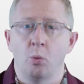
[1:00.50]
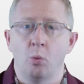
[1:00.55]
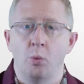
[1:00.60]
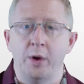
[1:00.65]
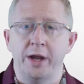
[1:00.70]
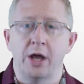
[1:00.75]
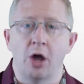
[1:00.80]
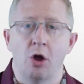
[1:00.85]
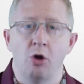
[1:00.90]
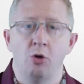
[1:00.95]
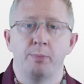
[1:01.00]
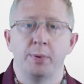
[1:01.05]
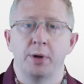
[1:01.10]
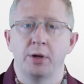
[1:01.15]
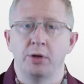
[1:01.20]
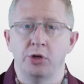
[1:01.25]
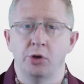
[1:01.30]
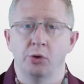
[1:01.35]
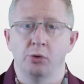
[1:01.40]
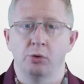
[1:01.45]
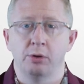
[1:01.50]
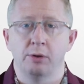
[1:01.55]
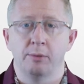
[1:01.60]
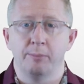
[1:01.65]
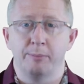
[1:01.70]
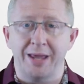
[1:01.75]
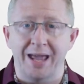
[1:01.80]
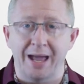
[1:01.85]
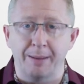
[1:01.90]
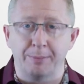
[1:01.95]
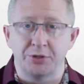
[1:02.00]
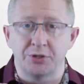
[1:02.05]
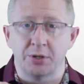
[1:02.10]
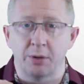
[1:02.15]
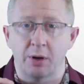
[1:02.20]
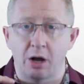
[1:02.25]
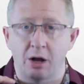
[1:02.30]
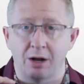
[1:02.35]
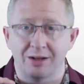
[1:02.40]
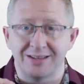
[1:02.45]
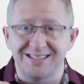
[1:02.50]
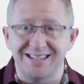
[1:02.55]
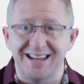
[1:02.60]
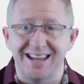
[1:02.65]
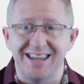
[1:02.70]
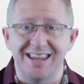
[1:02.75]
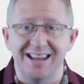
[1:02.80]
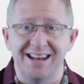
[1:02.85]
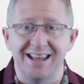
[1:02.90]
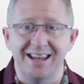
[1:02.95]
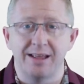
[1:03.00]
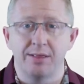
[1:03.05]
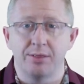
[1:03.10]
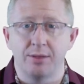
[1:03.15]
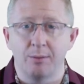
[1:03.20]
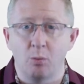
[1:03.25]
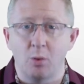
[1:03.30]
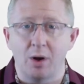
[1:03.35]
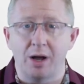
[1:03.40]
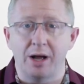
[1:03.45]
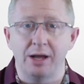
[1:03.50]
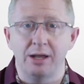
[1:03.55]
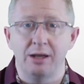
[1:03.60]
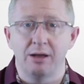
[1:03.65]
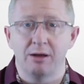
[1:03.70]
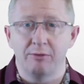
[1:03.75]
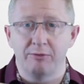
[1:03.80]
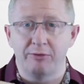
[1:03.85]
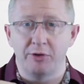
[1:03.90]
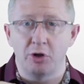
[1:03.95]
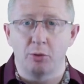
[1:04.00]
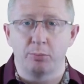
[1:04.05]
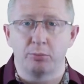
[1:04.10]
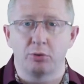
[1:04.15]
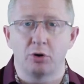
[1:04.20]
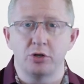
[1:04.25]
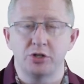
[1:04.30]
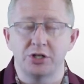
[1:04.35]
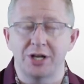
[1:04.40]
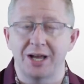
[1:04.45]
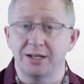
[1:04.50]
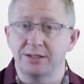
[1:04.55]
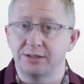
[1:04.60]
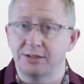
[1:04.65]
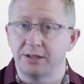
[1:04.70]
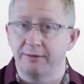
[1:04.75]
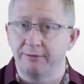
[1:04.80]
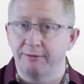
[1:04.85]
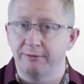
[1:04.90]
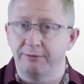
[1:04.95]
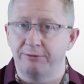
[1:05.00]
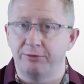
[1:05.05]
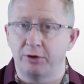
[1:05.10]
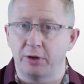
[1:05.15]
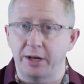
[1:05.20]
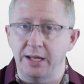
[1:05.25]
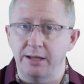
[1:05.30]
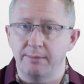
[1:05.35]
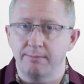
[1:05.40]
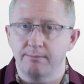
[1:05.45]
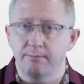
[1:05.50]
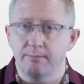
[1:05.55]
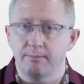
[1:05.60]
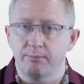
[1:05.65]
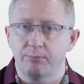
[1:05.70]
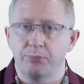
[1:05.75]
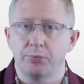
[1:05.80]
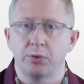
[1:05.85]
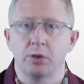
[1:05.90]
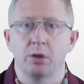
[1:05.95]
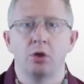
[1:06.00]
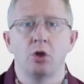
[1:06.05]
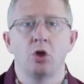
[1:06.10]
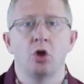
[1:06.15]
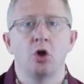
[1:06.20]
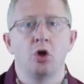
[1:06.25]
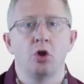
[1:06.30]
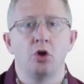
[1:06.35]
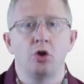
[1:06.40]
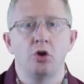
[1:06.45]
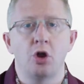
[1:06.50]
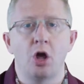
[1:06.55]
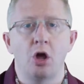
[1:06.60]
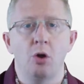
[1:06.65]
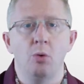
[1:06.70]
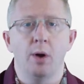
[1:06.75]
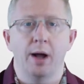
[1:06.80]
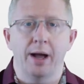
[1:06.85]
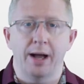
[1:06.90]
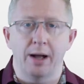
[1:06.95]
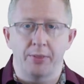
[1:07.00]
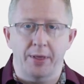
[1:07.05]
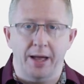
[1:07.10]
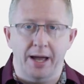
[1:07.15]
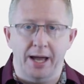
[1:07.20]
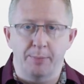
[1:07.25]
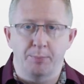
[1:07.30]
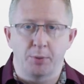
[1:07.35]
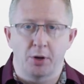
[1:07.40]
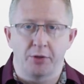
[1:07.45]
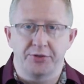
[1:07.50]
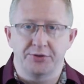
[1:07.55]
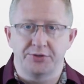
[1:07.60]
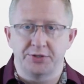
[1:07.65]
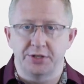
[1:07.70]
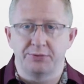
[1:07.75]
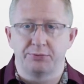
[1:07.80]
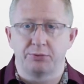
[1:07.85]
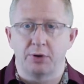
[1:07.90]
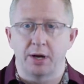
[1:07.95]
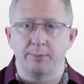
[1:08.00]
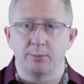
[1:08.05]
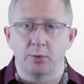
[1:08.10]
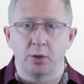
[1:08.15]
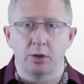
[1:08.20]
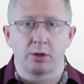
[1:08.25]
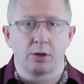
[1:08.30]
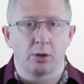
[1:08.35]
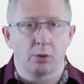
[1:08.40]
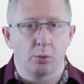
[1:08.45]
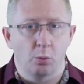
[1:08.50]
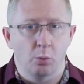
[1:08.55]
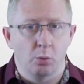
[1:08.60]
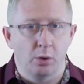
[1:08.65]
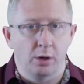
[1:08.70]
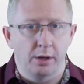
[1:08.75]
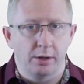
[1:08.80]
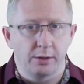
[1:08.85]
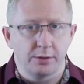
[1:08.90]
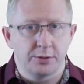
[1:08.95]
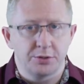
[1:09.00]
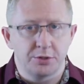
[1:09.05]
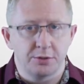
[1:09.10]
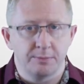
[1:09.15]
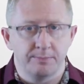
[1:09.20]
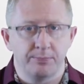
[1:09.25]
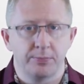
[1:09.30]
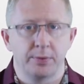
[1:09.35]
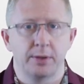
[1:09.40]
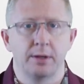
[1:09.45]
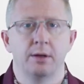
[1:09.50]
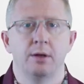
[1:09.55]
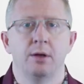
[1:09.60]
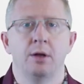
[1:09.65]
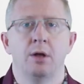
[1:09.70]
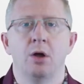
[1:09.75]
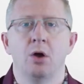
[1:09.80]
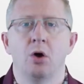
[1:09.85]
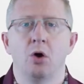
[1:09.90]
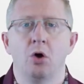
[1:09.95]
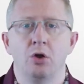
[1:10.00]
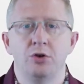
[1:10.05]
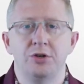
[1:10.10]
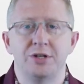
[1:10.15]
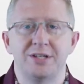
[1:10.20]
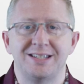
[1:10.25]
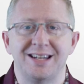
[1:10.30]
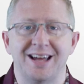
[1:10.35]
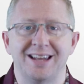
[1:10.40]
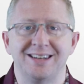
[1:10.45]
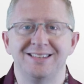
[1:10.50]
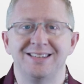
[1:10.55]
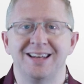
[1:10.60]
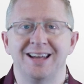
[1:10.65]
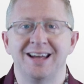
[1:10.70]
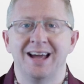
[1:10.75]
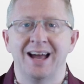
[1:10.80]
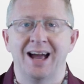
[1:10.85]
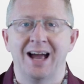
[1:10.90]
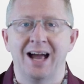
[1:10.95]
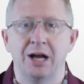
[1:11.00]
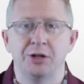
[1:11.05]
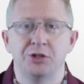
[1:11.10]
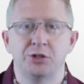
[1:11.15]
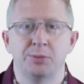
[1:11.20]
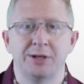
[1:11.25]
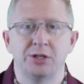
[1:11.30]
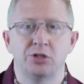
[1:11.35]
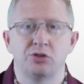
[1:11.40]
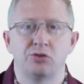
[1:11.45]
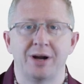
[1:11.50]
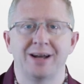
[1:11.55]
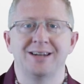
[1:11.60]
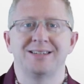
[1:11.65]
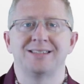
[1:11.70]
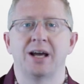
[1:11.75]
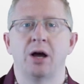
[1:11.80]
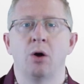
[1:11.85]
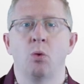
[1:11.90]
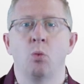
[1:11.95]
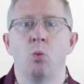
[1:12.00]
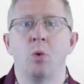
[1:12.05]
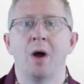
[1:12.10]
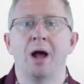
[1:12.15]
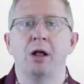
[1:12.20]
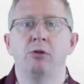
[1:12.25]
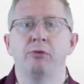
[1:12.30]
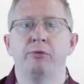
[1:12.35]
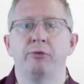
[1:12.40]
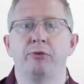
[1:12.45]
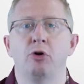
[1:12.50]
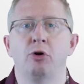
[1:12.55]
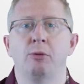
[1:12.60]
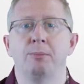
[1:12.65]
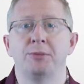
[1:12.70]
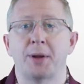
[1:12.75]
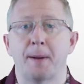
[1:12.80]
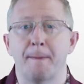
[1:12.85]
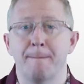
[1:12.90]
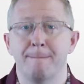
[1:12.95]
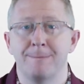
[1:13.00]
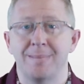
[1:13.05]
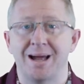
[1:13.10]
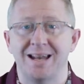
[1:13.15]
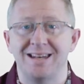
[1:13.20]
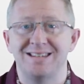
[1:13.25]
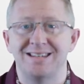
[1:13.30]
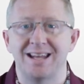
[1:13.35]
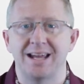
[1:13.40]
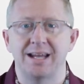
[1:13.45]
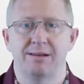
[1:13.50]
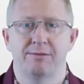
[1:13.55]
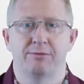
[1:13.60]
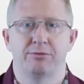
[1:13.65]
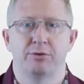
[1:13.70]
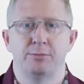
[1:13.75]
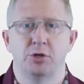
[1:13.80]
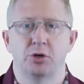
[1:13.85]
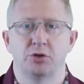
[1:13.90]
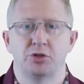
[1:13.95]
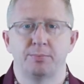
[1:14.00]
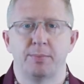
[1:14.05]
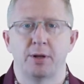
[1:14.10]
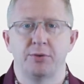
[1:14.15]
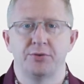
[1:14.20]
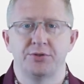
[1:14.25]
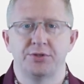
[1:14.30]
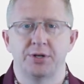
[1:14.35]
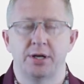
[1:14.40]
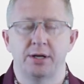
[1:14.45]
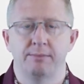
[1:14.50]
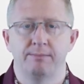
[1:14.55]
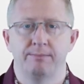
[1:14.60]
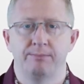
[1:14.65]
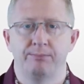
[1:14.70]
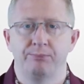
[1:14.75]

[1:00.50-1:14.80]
we hope you'll be able to articulate the why for your projects fully, know how the hypothesis framework works, understand how to extract a well-formed mandate from your sponsor,